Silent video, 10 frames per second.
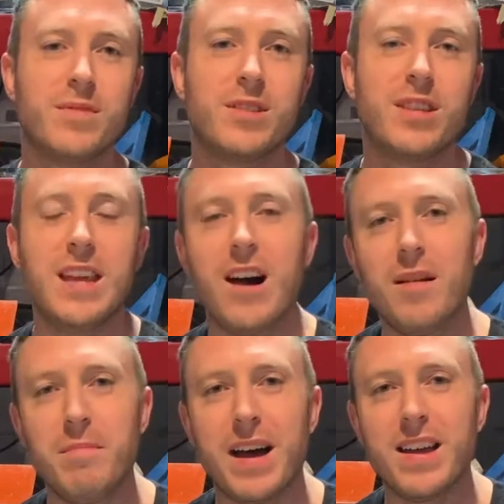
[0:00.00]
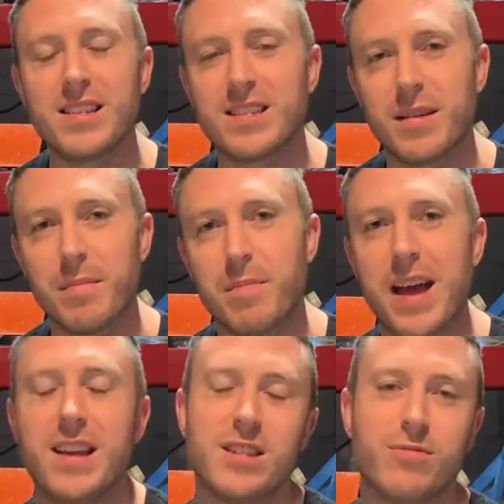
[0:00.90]
to the Unbiased
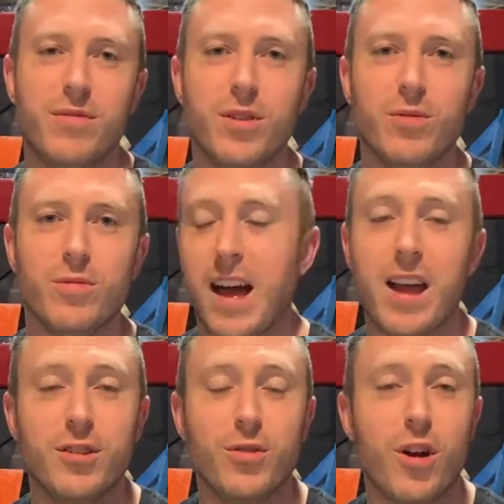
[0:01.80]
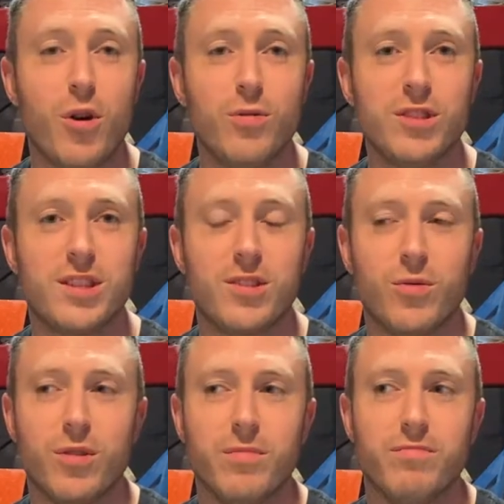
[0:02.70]
Bias Review. I am your host,
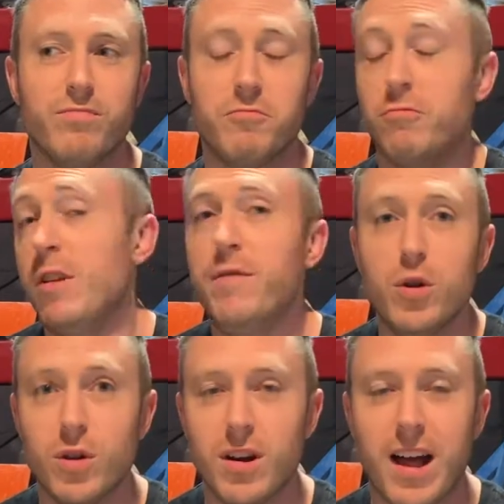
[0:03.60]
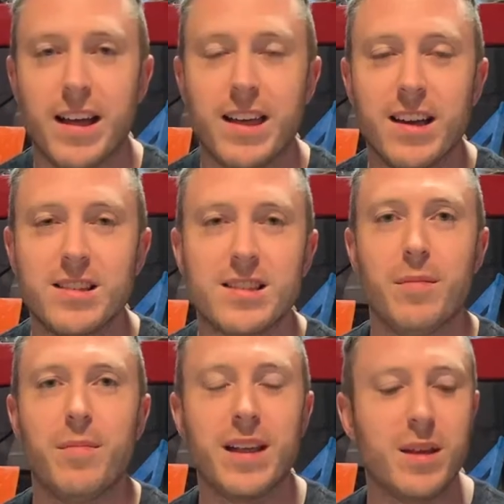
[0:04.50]
or reviewer, I guess.
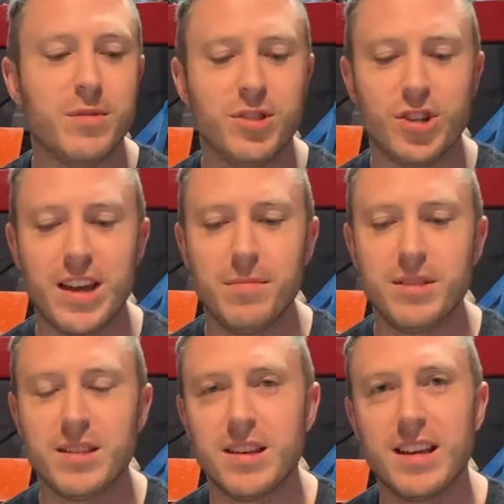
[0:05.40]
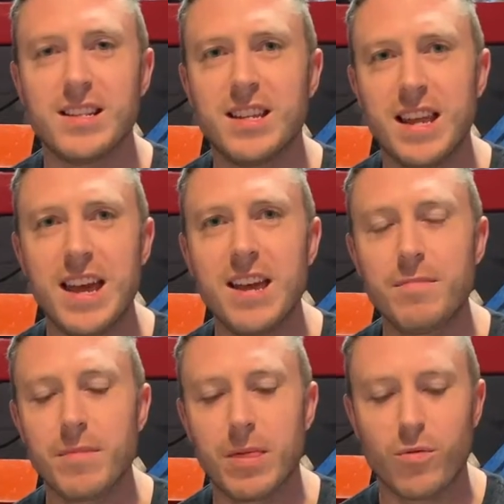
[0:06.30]
My name is James, and today
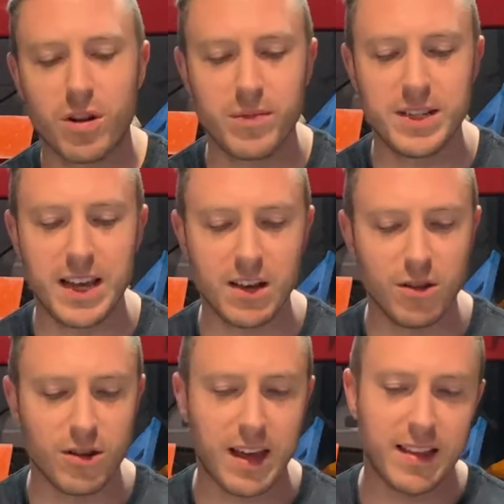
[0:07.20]
we're going to be taking a look at